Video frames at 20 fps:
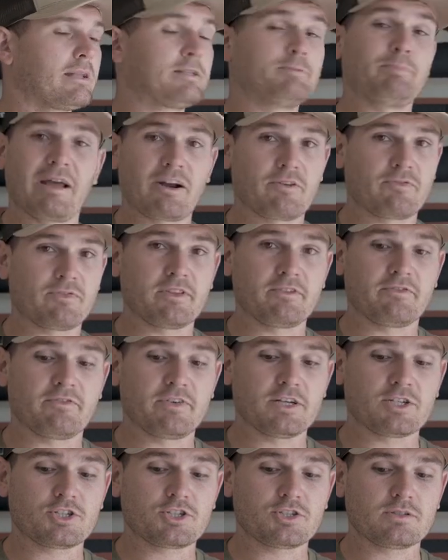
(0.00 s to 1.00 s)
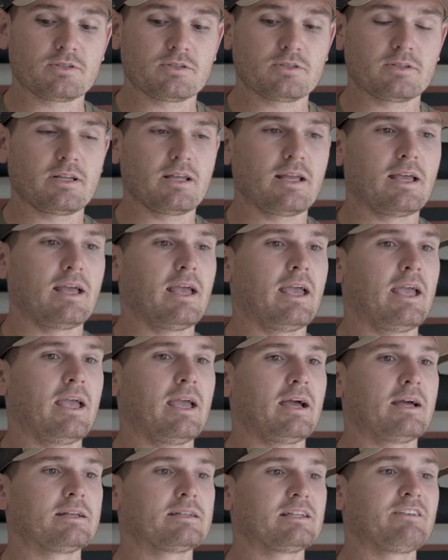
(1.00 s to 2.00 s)
It's better for the fish.
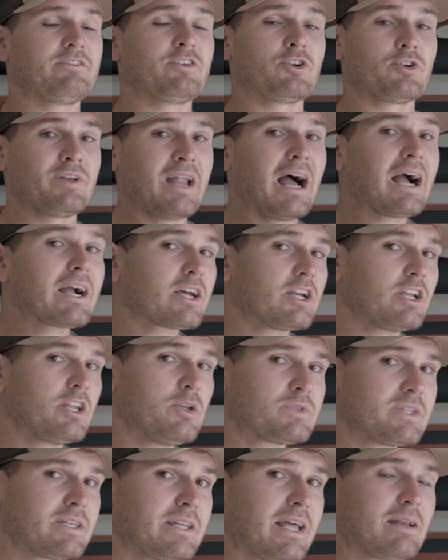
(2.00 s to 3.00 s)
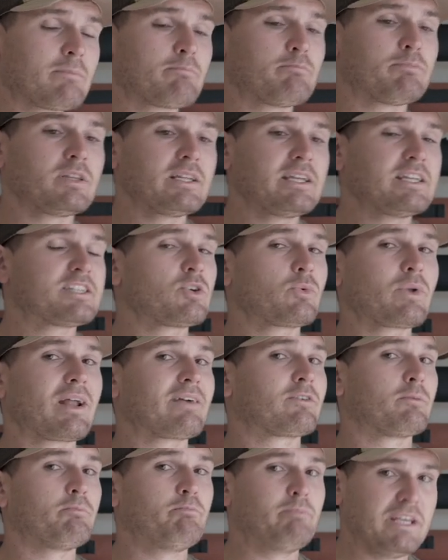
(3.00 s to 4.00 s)
And if you're not going to use a net, please
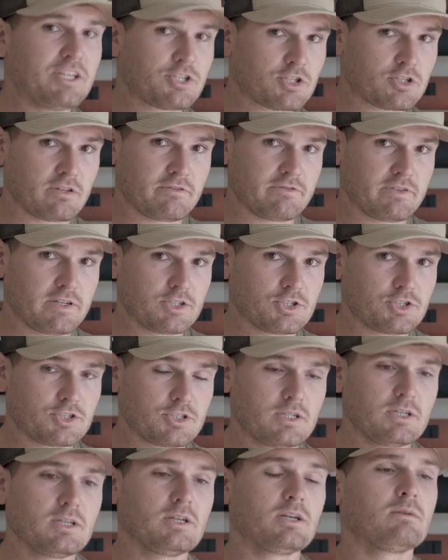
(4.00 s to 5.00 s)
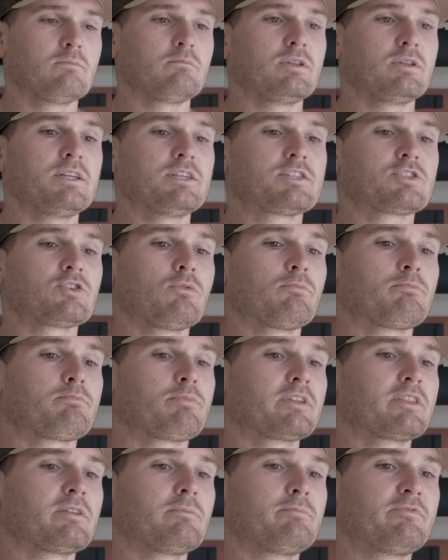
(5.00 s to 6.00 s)
don't ever beach the fish. Please
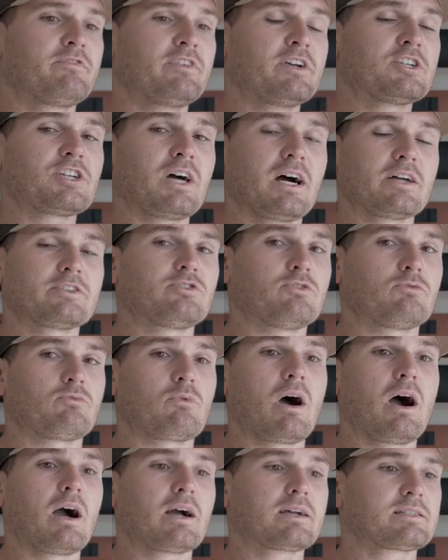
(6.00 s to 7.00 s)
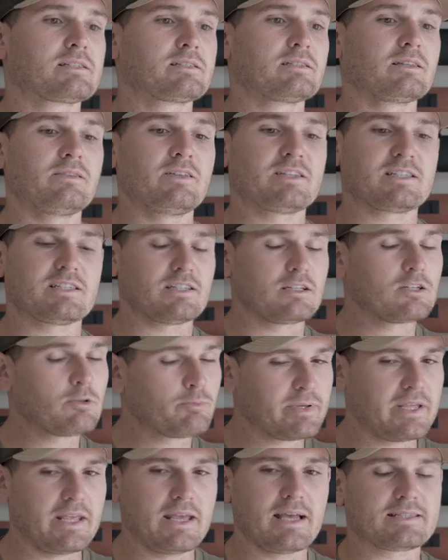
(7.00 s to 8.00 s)
don't bring the fish onto rocks. And this is a
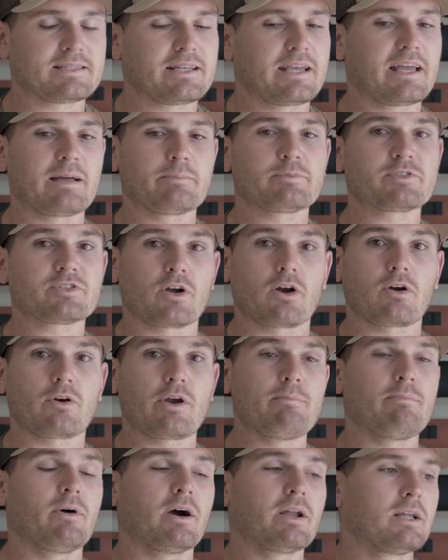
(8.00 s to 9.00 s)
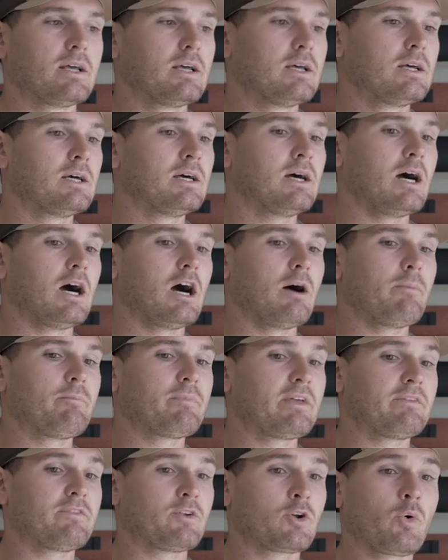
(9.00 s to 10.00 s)
little PSA, I'm sorry. But
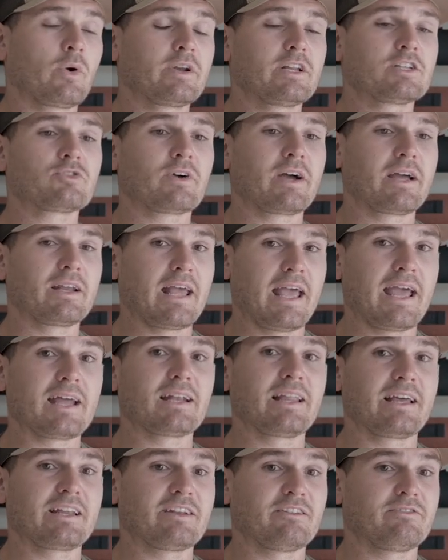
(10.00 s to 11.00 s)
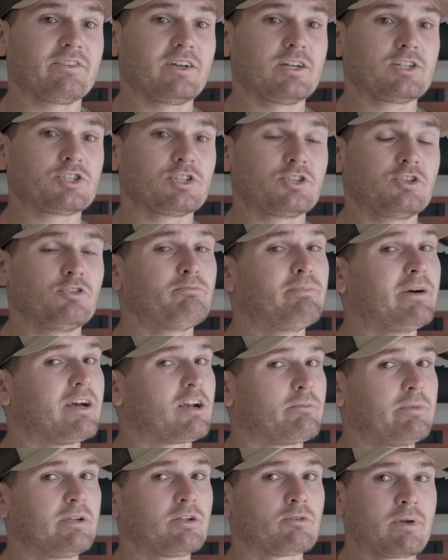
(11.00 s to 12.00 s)
if you're going to try and hand land a fish, you
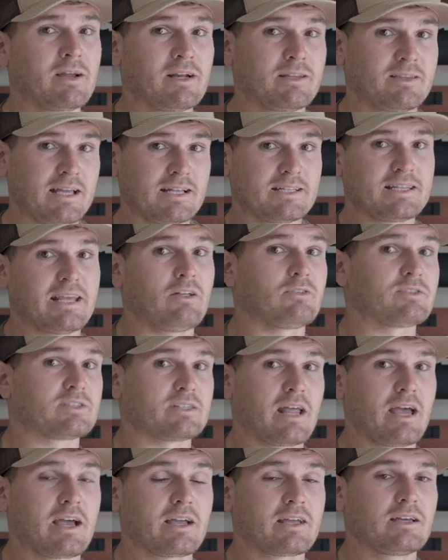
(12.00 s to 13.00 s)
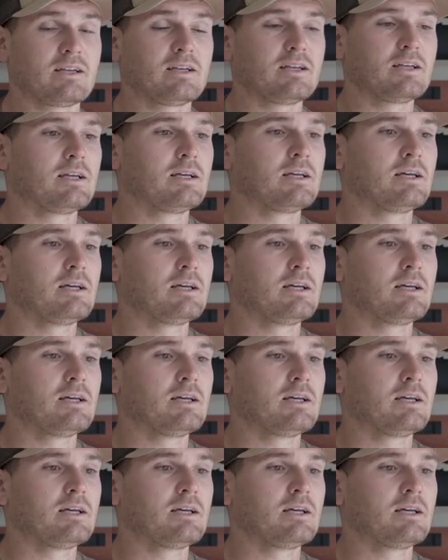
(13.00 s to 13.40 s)
better be great at that tail snag.